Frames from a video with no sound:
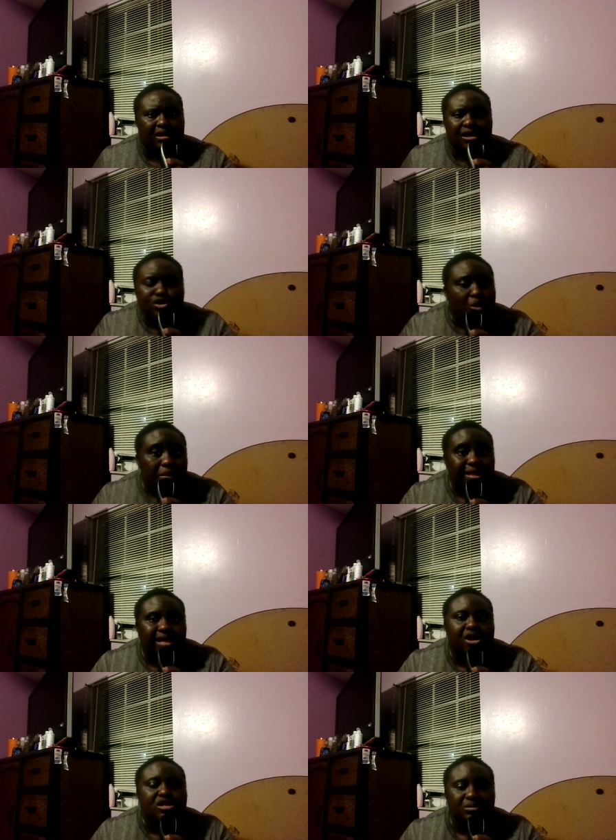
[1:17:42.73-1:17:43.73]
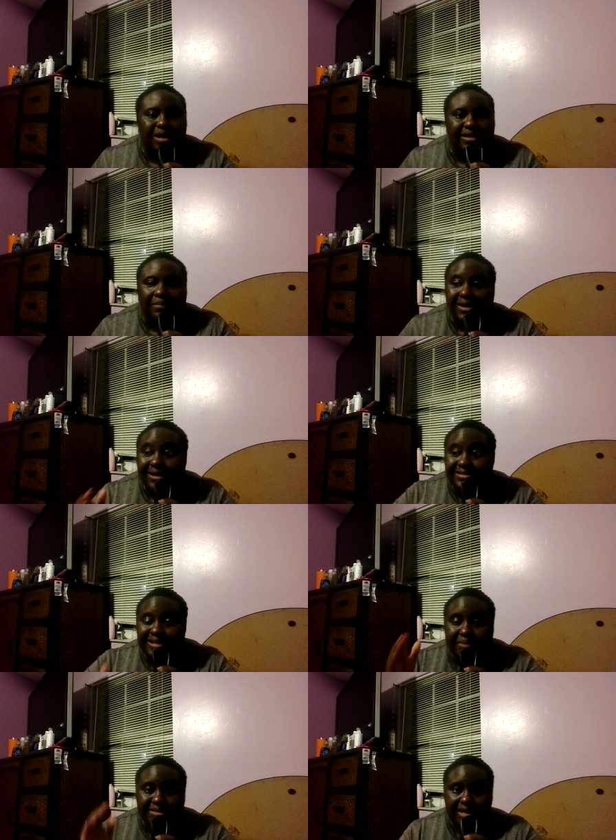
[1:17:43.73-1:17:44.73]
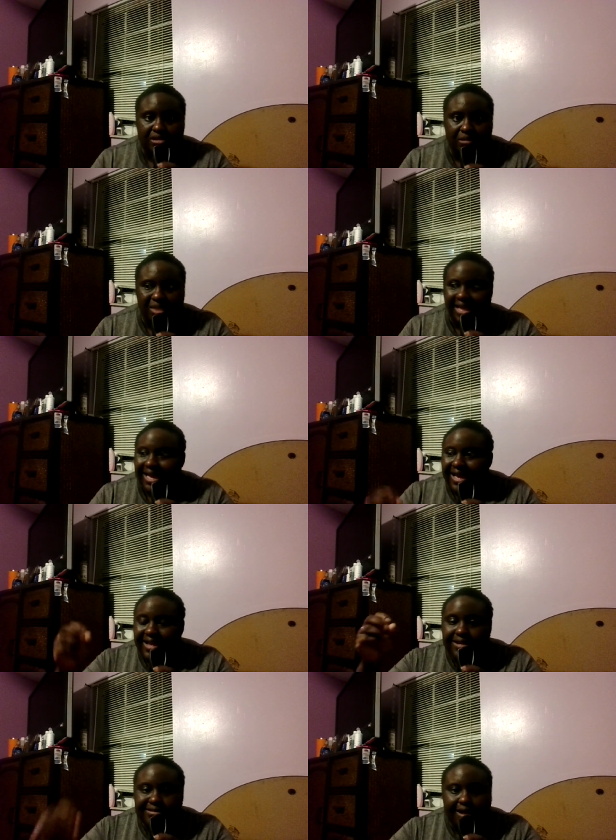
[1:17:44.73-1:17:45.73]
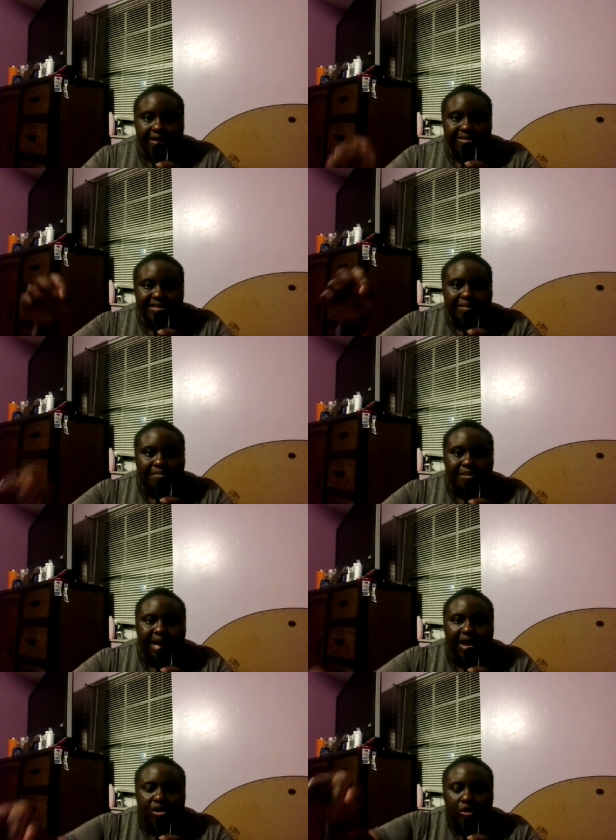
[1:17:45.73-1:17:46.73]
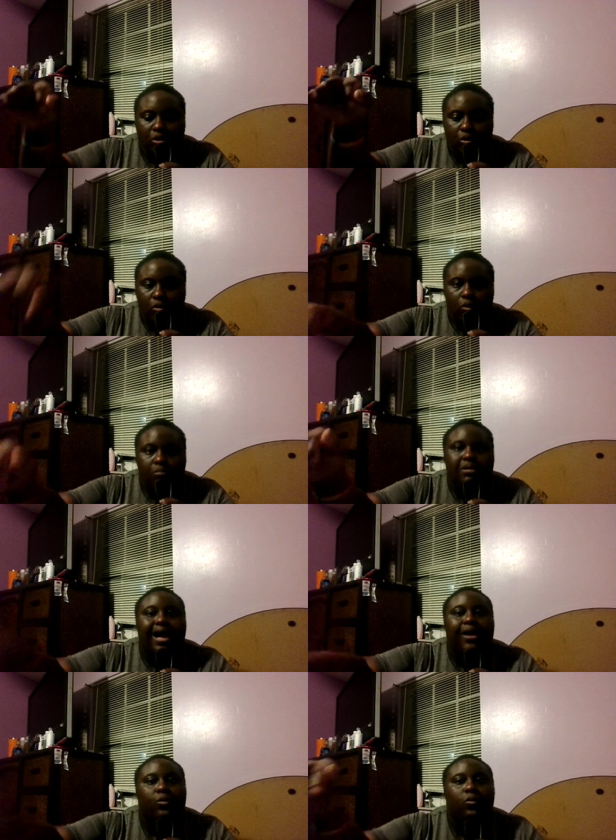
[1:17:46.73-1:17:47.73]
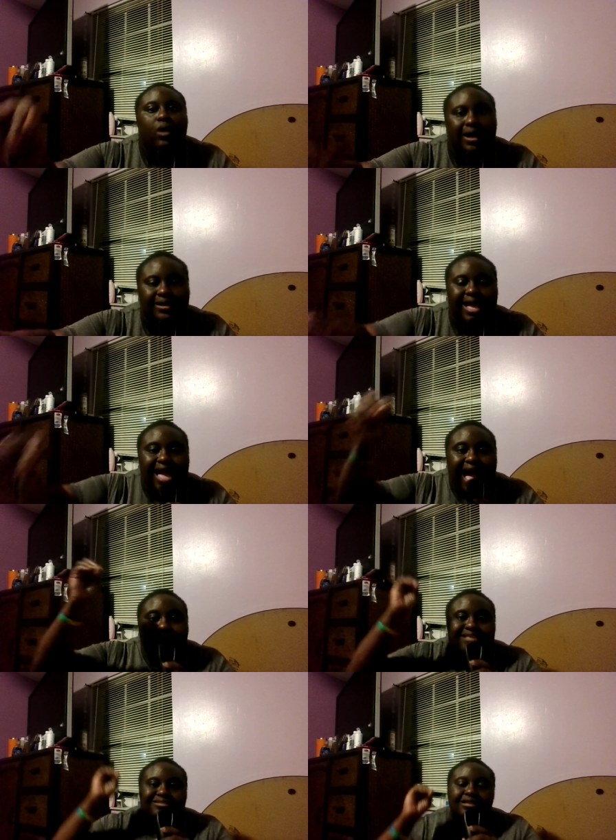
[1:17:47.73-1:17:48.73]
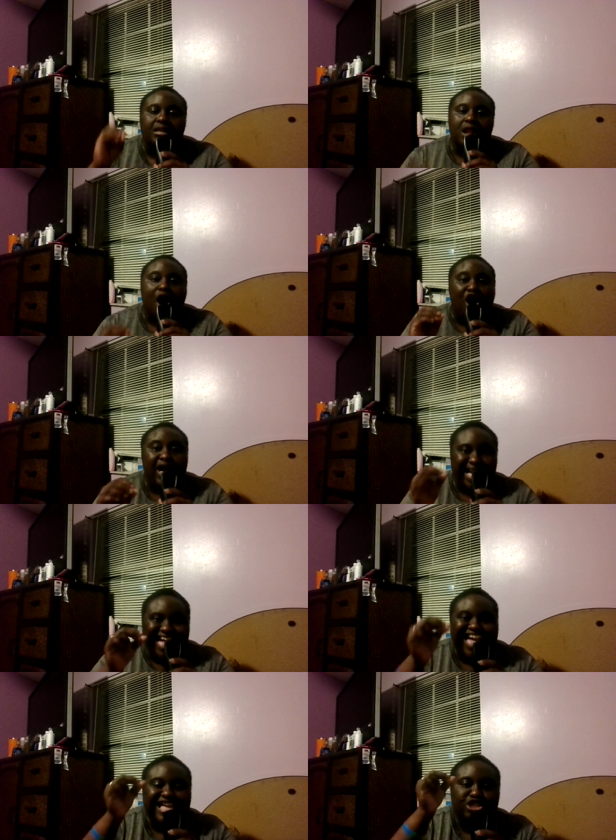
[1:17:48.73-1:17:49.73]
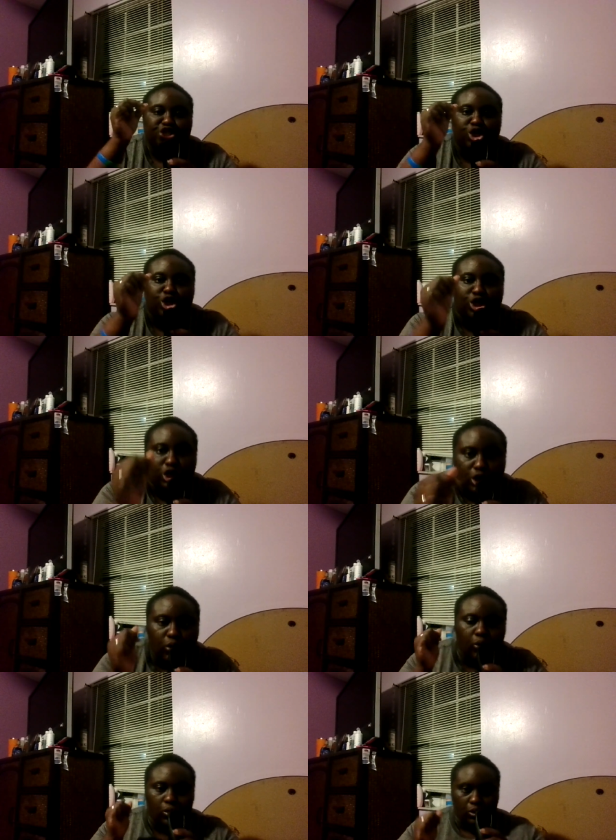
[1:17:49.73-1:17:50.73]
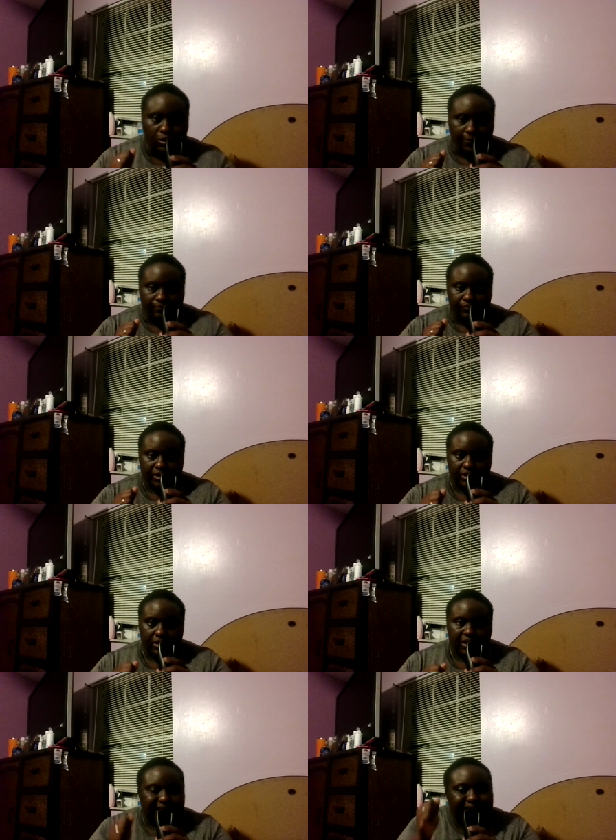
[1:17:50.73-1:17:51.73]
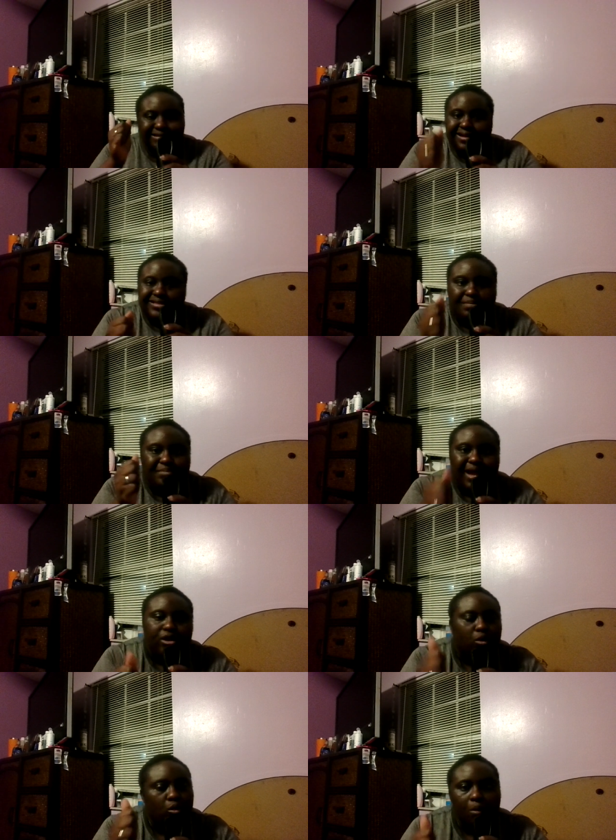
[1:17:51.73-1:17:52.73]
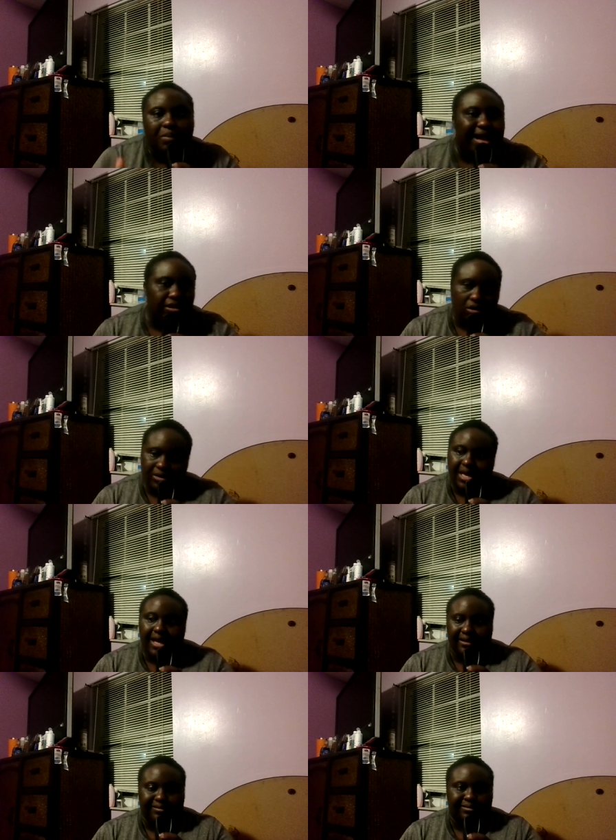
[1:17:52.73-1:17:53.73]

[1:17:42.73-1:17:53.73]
Nobody cares about that because let me tell you something. It doesn't matter who buy what. As long as you. It doesn't matter who buy it or not.